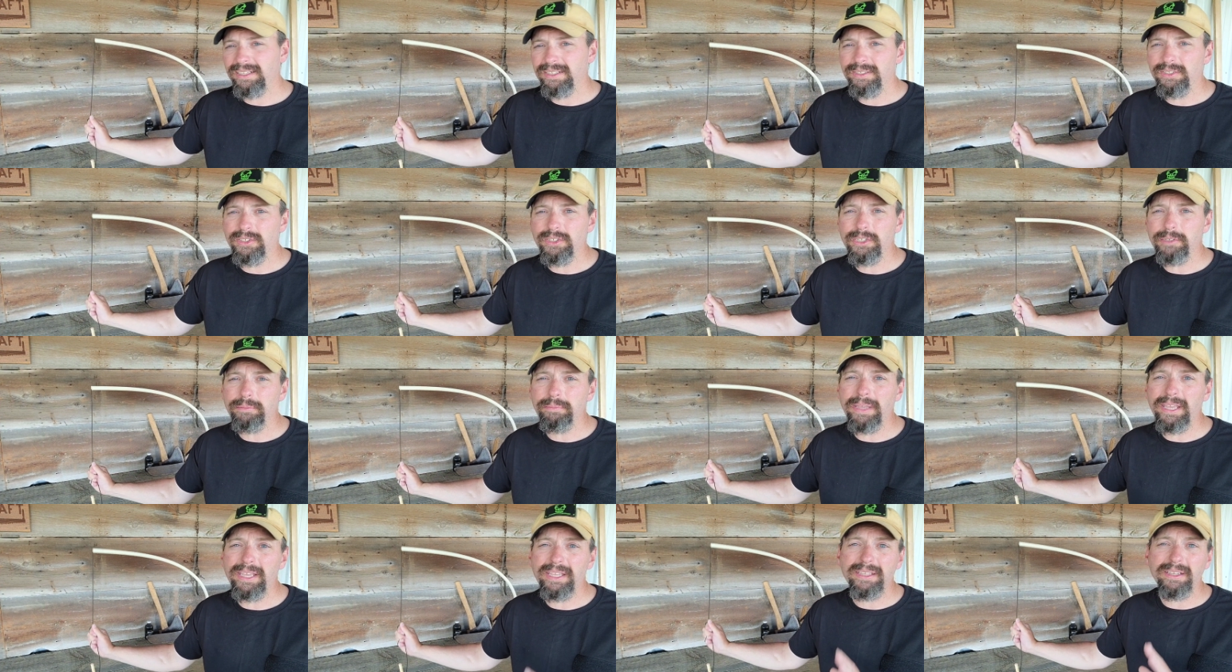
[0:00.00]
You
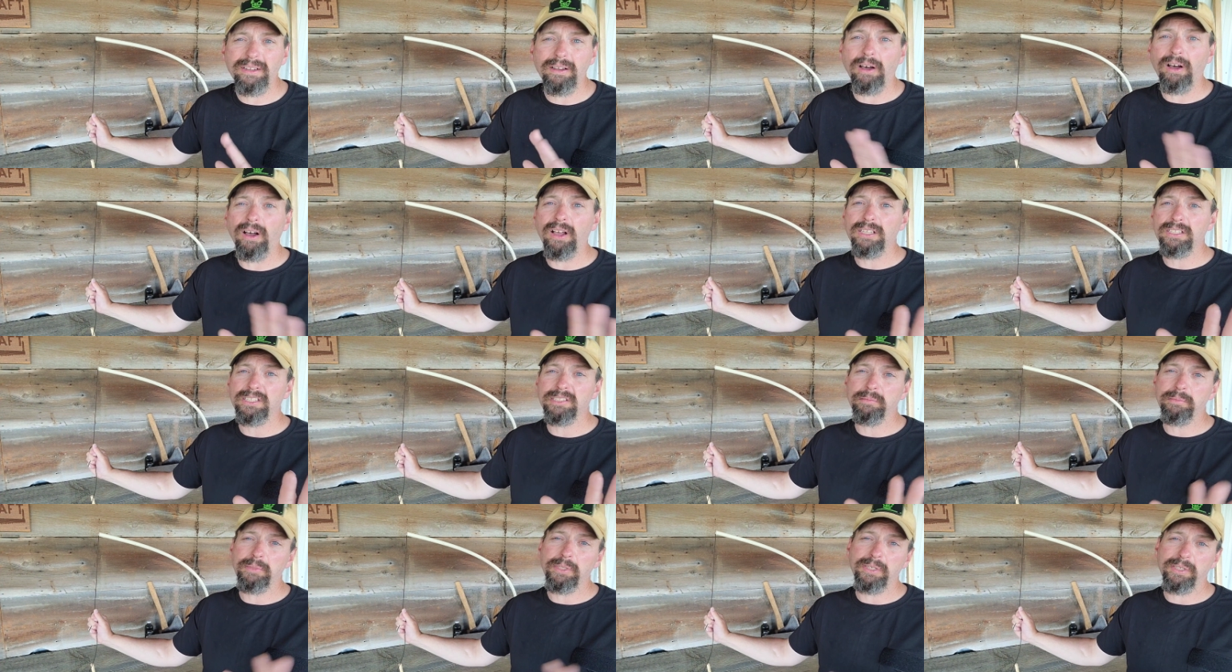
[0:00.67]
can make
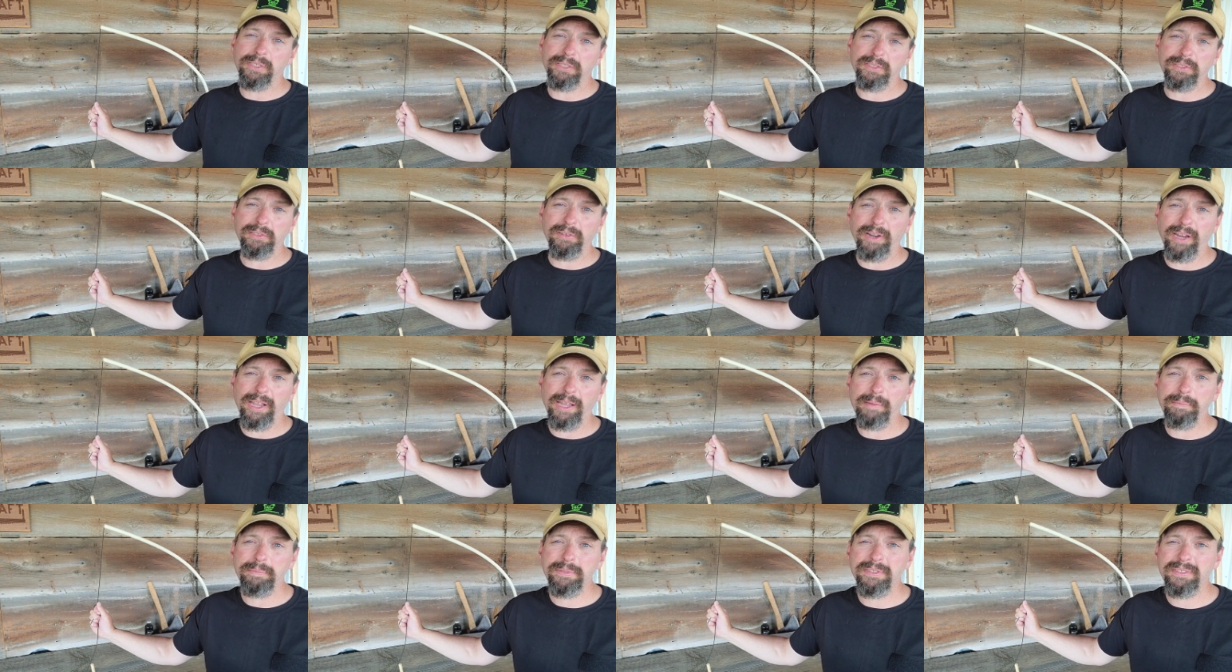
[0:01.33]
awesome looking
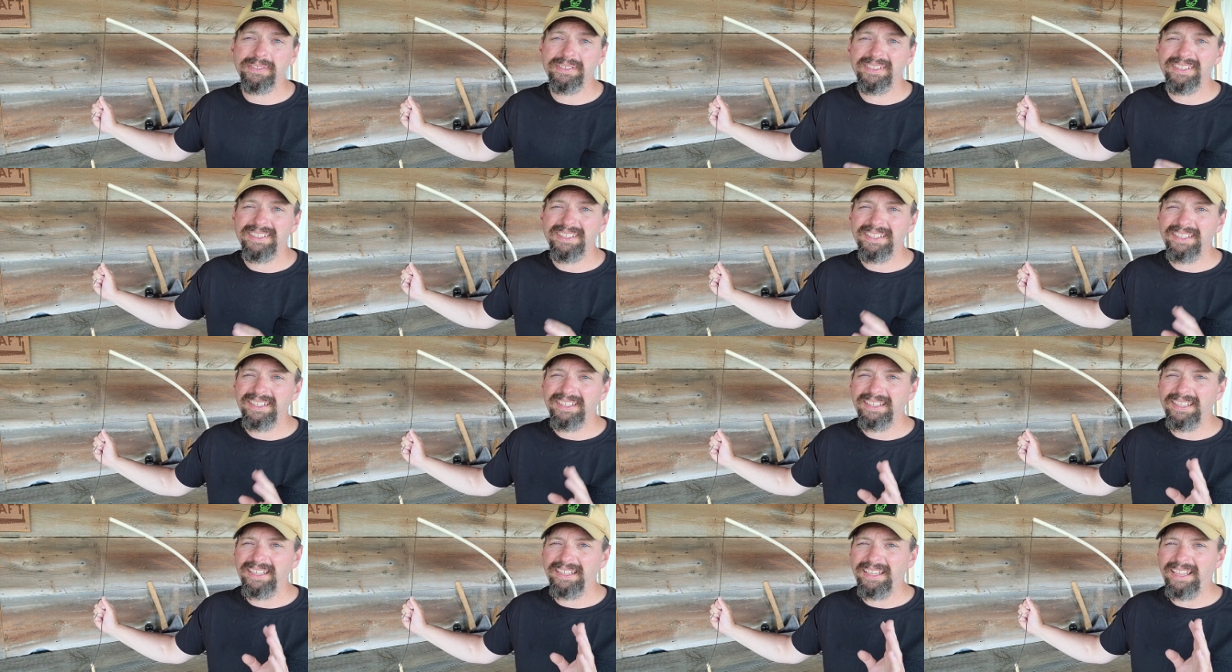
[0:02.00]
traps,
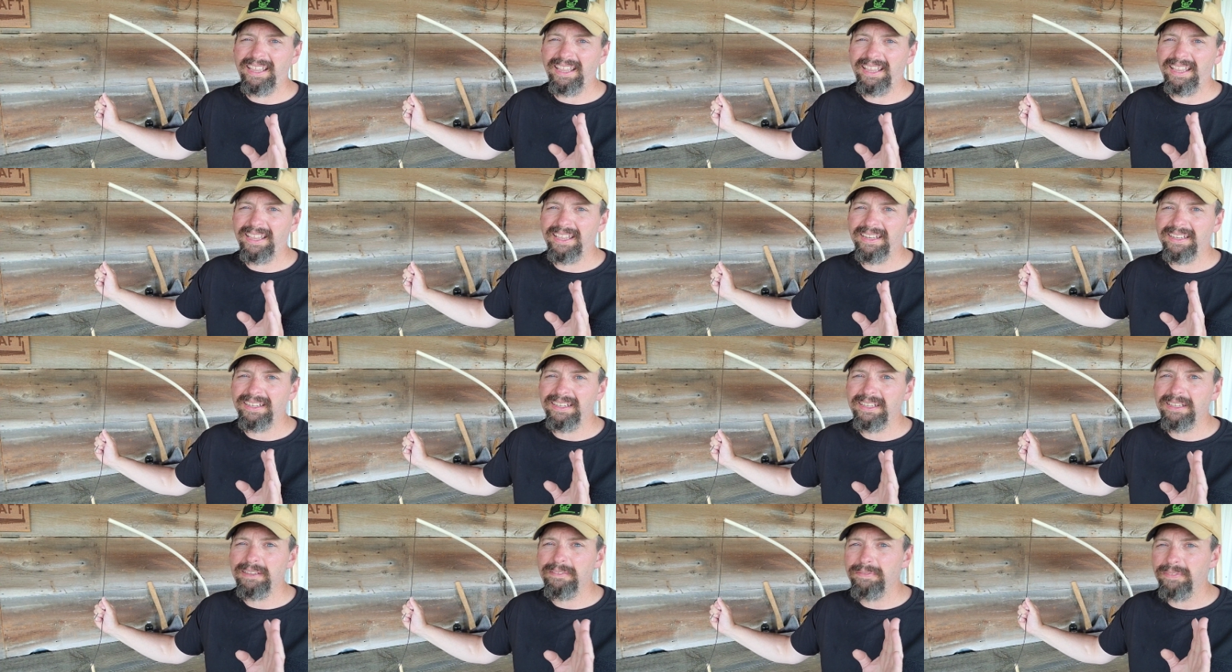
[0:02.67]

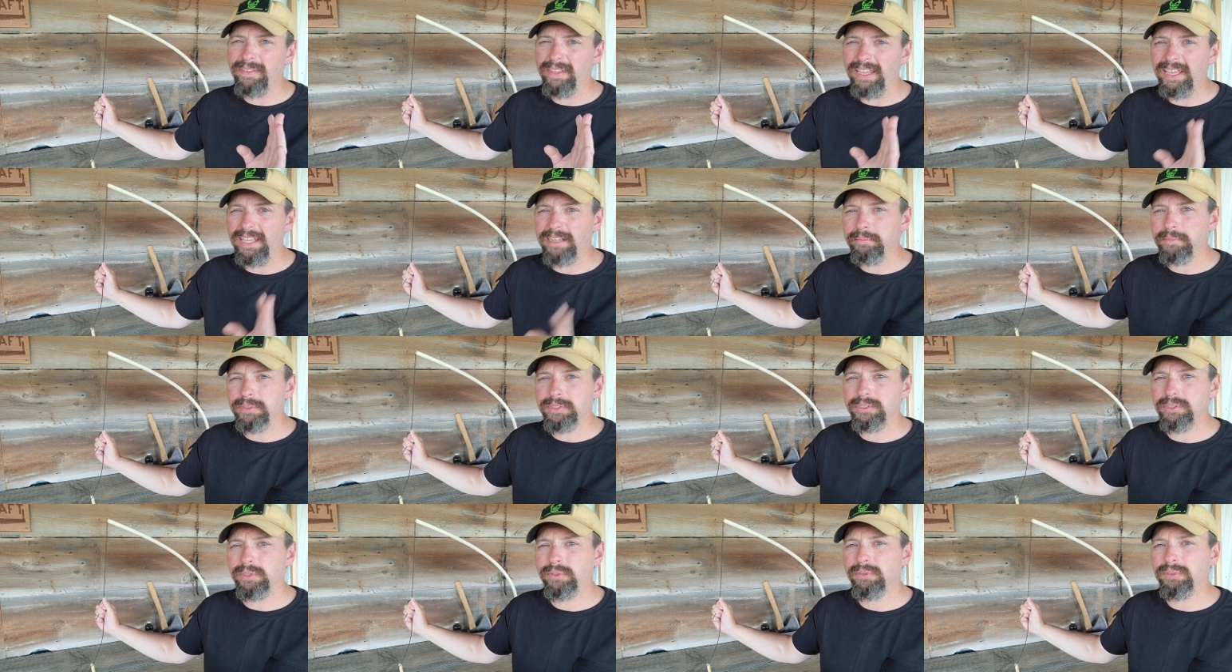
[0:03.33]
and if the
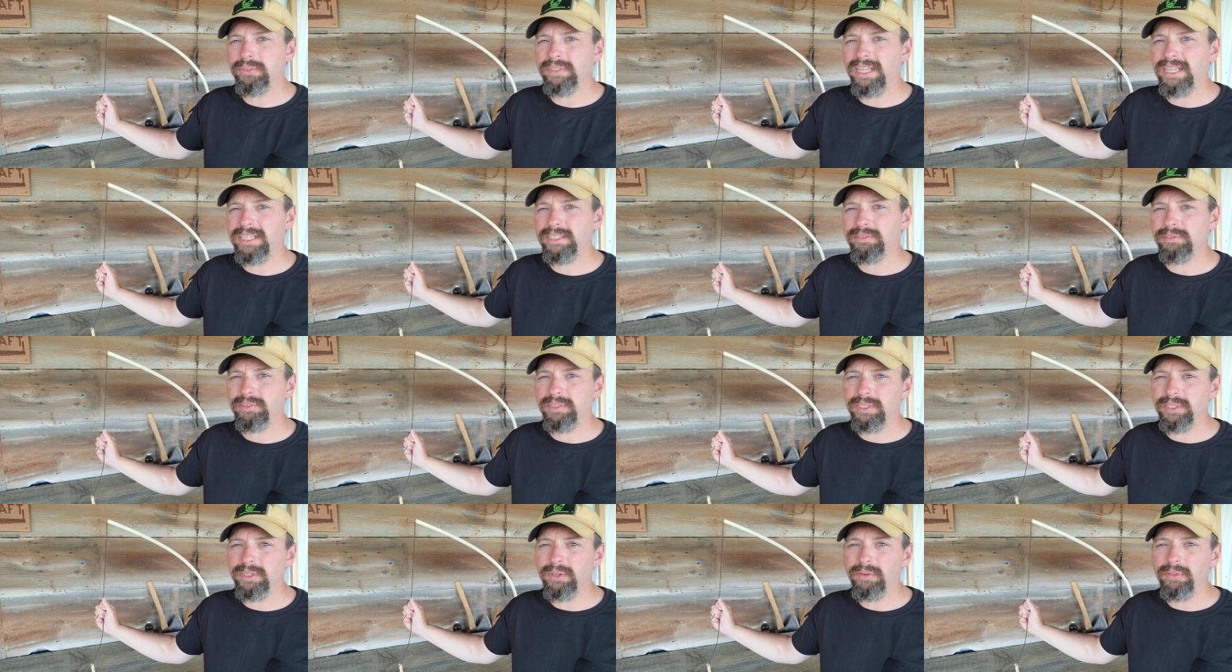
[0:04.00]
animals don't
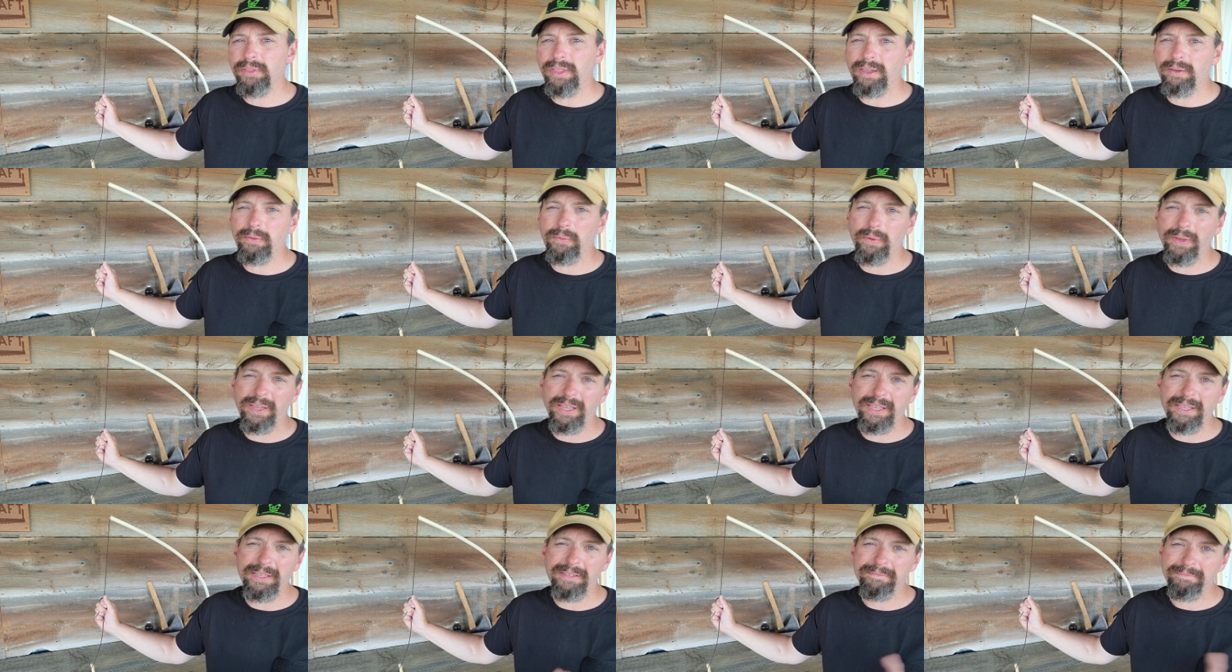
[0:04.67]
naturally go that
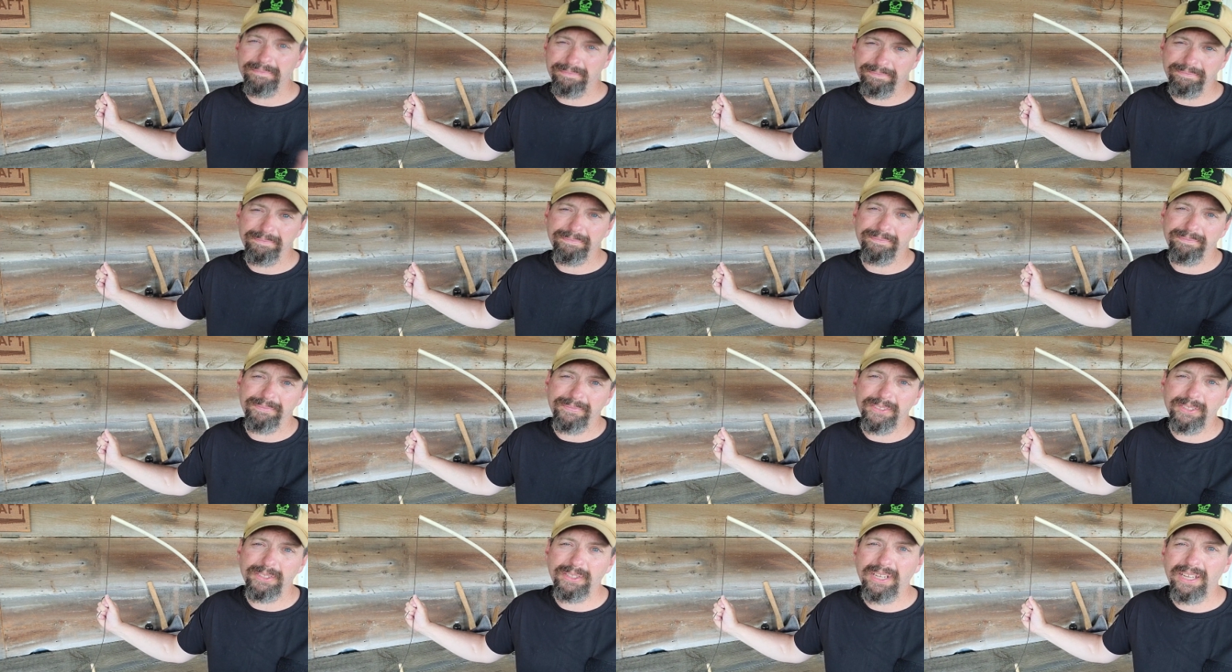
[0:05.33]
way,
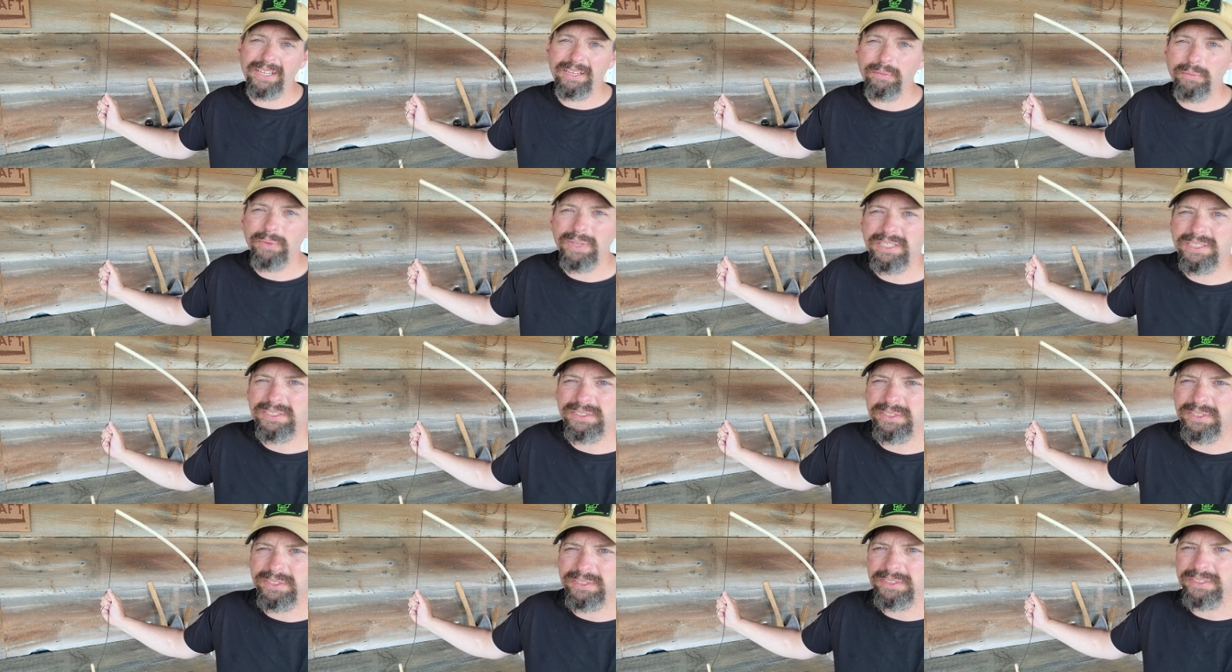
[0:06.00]
you're kind of
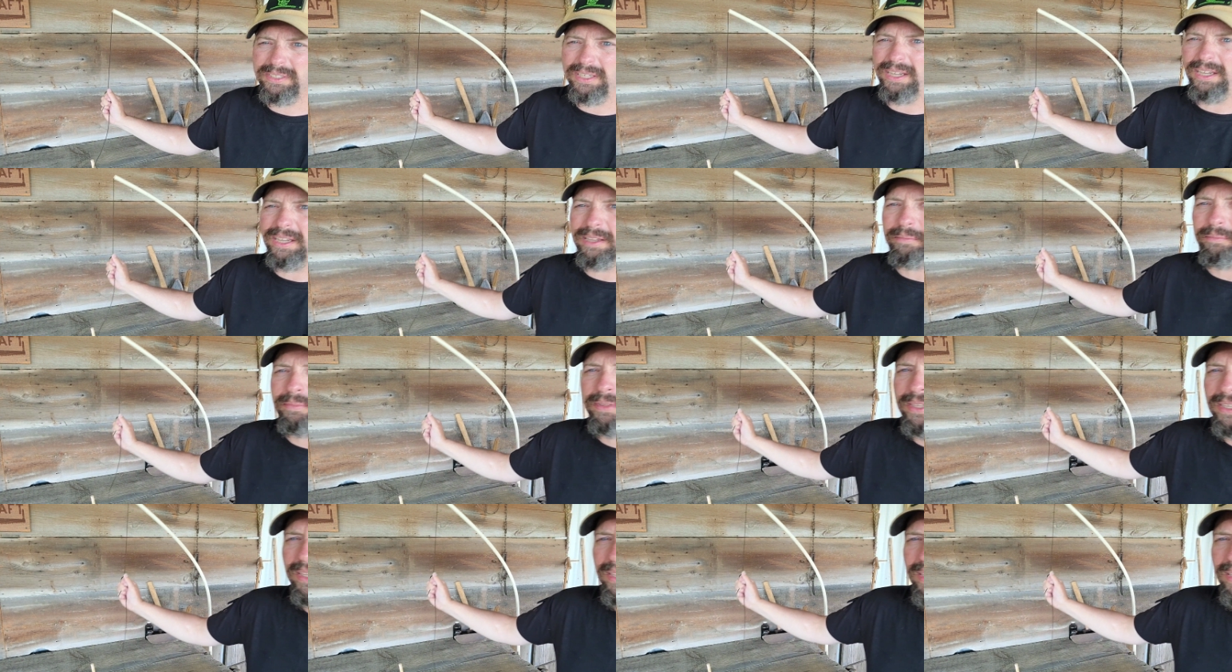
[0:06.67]
wasting your time.